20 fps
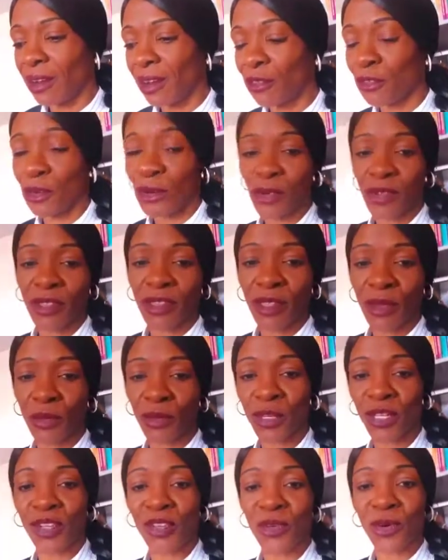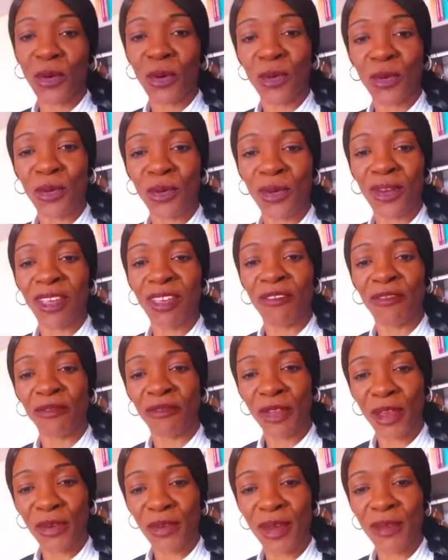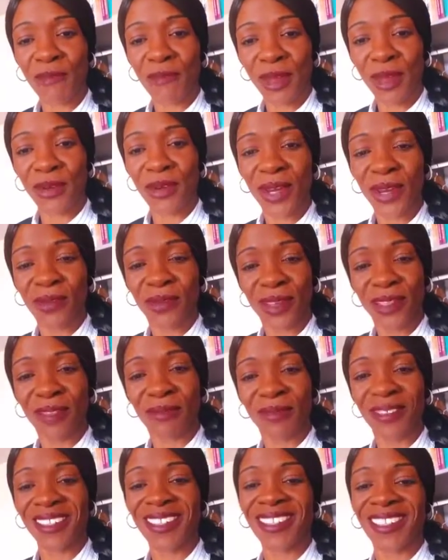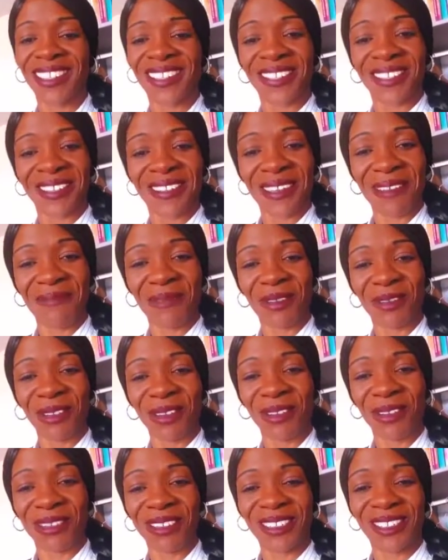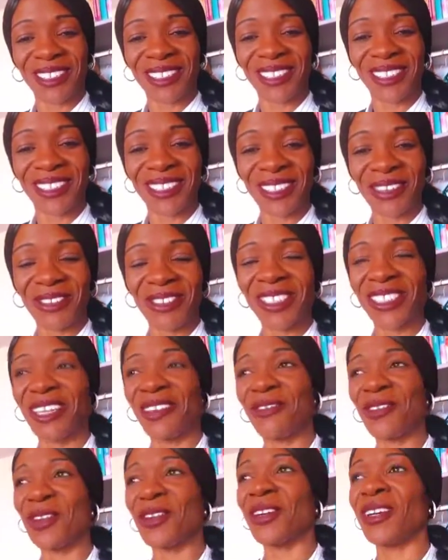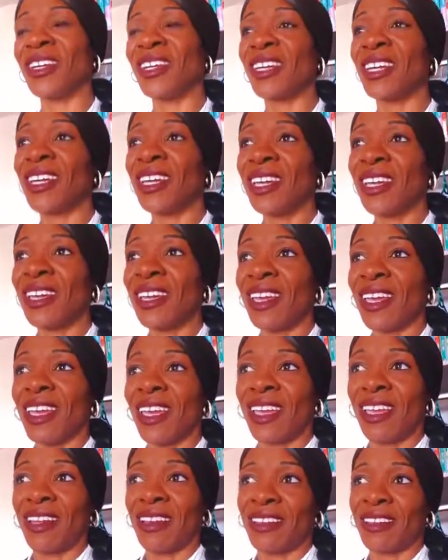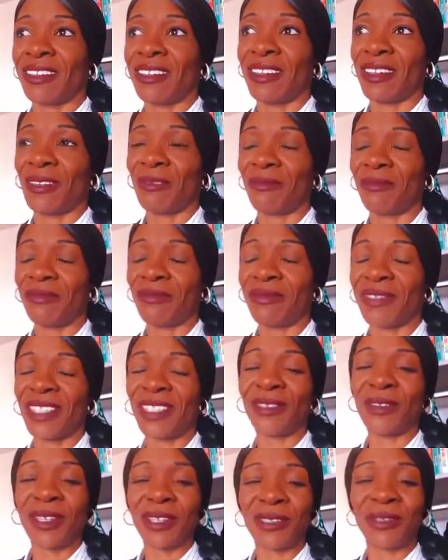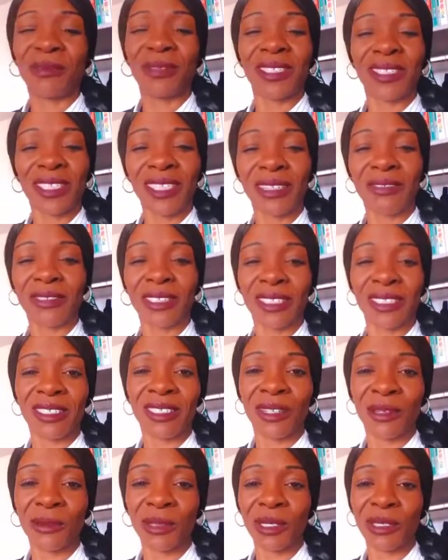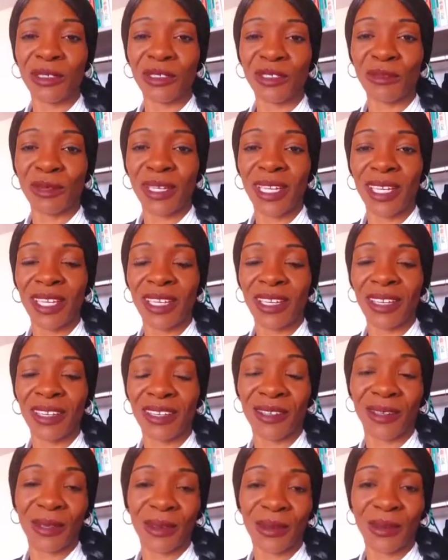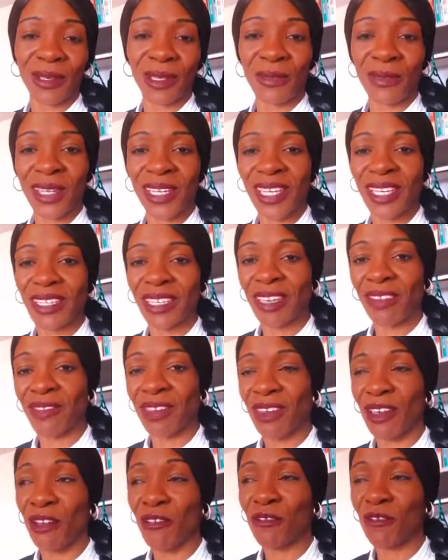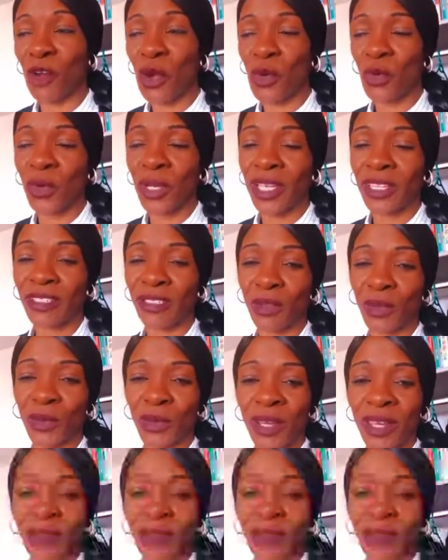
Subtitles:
of course, I wish you all a very Merry Christmas in the name of the Lord Jesus, our Savior. And it's going to be tough this year because my, you know, Imani and Kevin are far away. So